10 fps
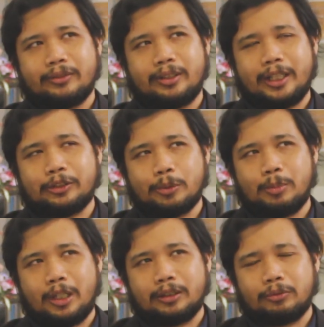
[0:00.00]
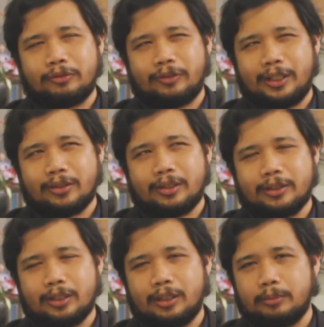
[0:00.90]
the writer's block that we face there
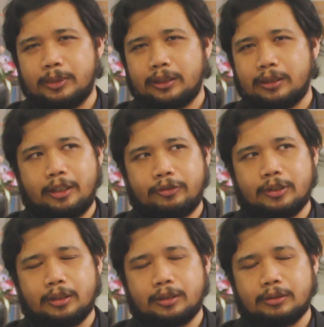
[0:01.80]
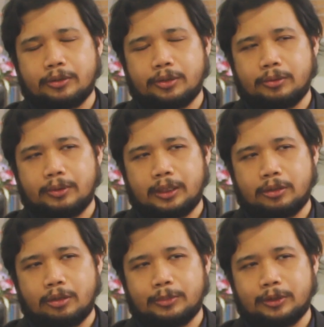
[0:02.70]
is a little bit difficult, also quite
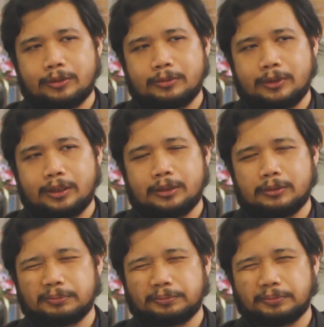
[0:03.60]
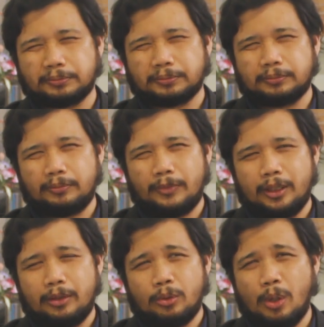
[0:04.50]
common, where
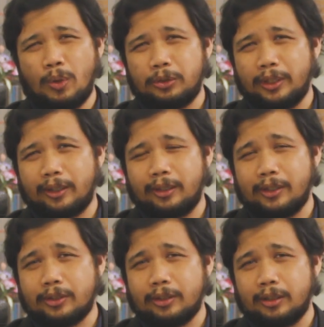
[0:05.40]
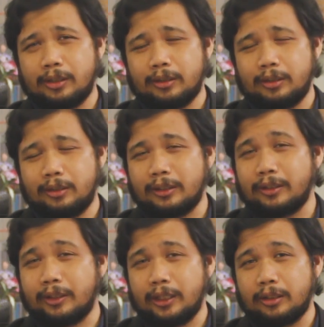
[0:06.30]
you want to get things done
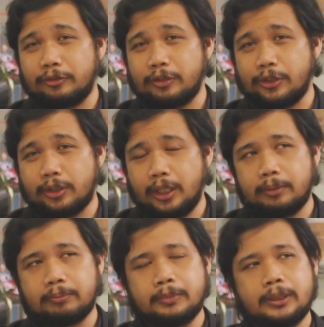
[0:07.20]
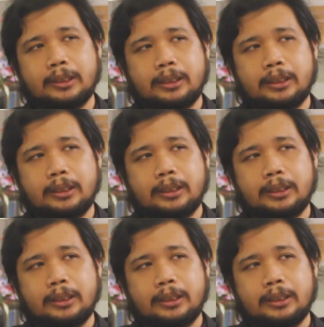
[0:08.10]
right the first time.